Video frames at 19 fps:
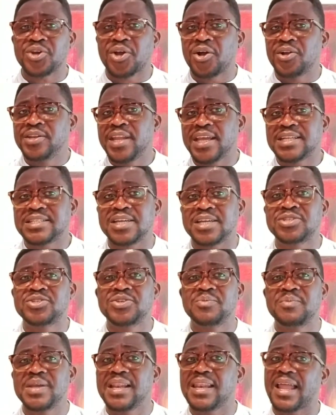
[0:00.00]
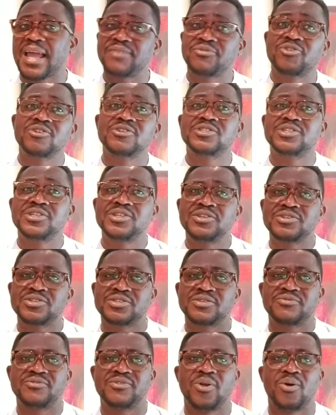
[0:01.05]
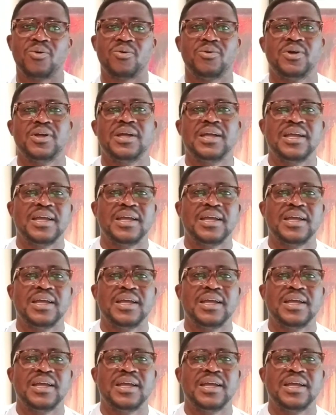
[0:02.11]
connected to me, life continues to flow.